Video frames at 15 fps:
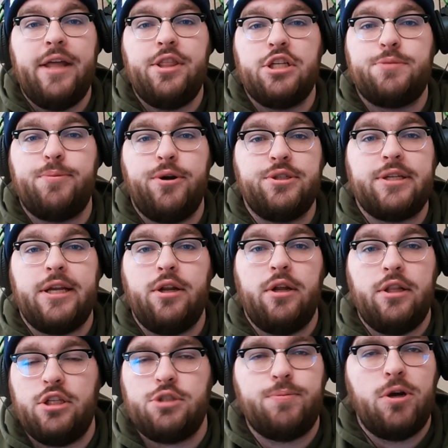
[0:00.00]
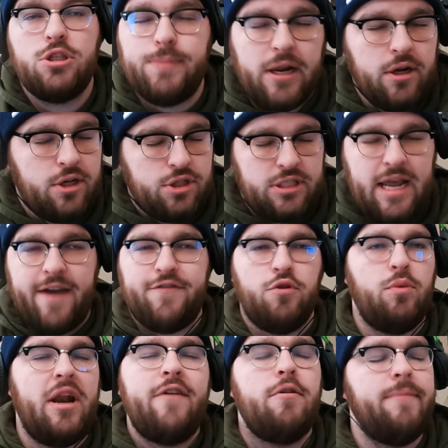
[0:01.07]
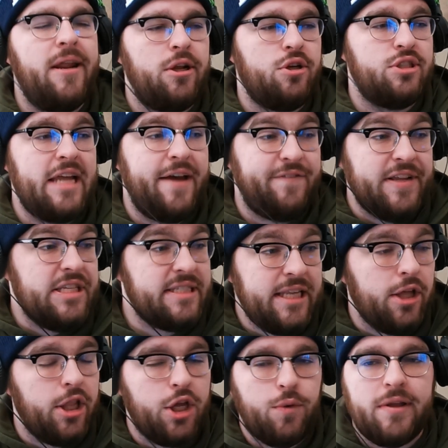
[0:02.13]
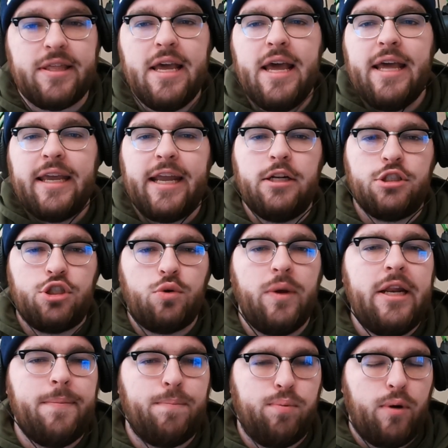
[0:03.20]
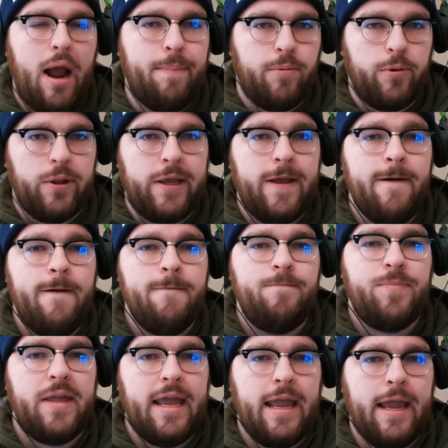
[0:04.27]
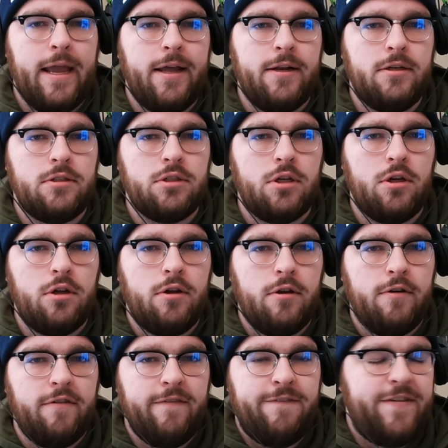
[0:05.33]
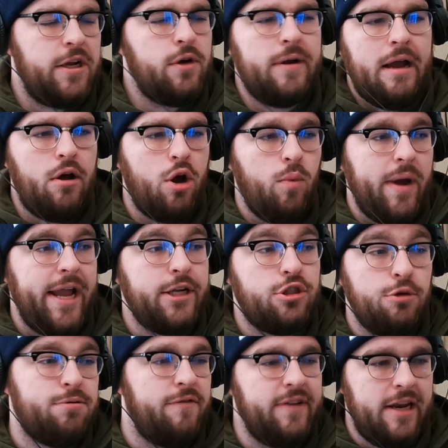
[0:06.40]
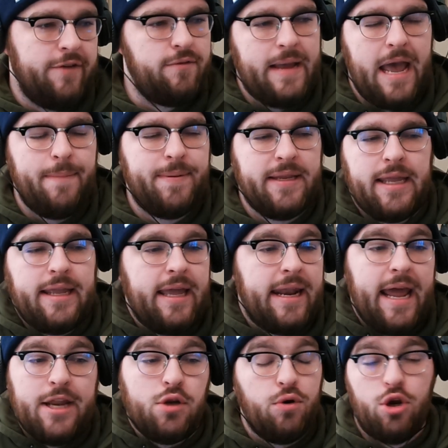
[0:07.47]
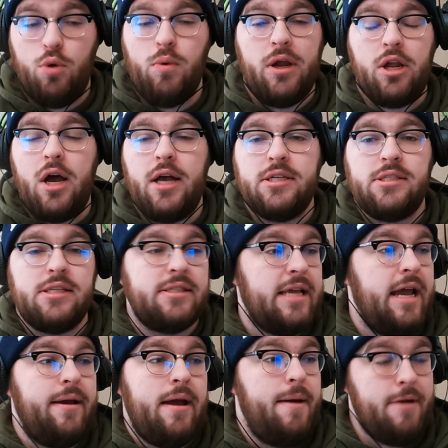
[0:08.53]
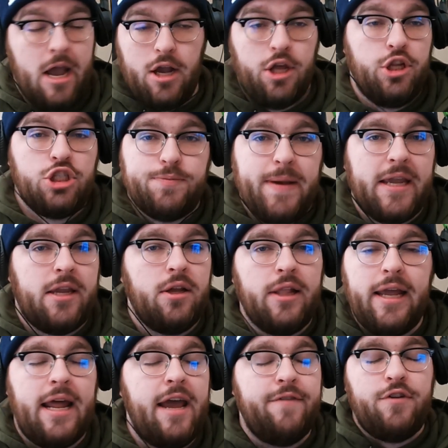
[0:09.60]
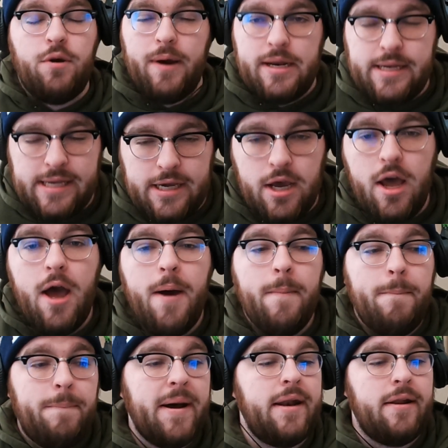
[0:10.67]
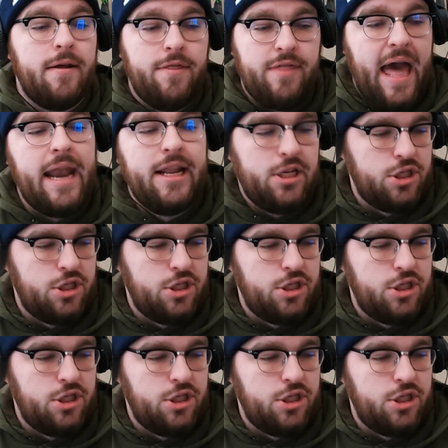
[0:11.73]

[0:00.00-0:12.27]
and the Spurs medical staff, or whatever medical staff he's dealing with, can treat it properly and figure out a way to prevent it from happening again. I don't know what caused this. I'm not going to speculate. I have no idea. But that